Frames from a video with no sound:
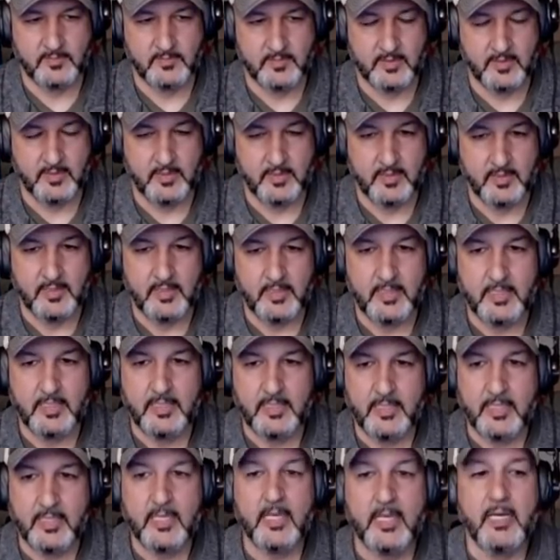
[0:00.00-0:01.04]

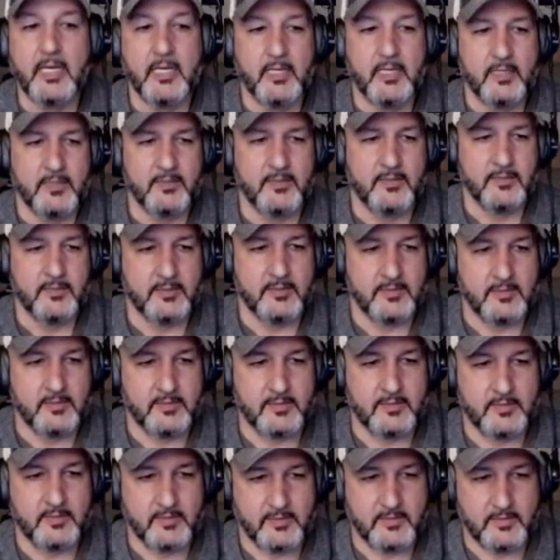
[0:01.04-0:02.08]

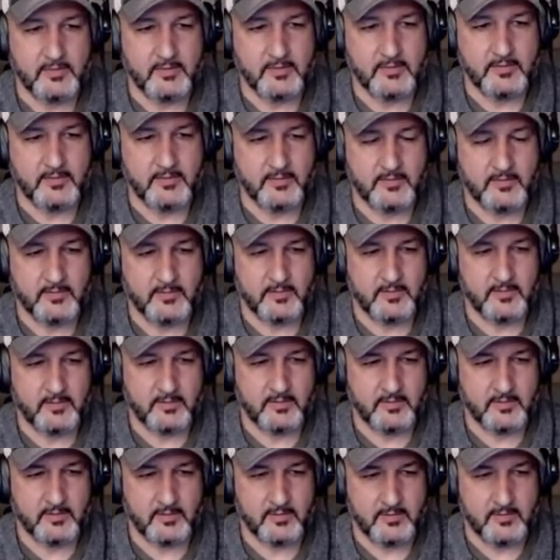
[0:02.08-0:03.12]

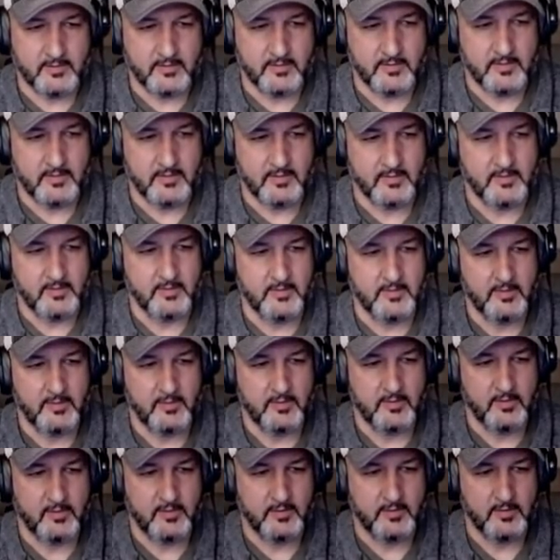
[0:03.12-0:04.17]

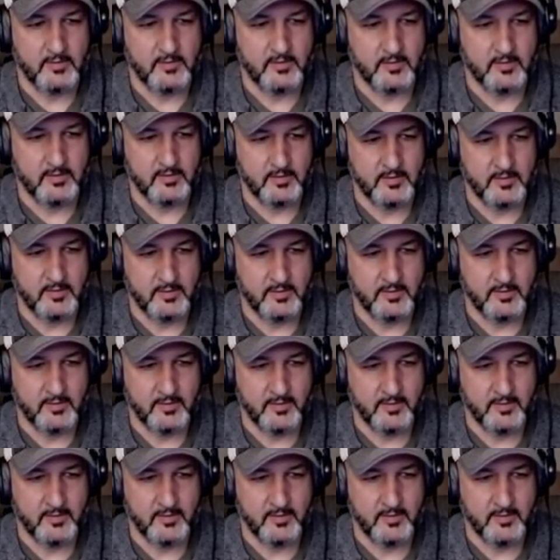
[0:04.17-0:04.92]
(not speaking)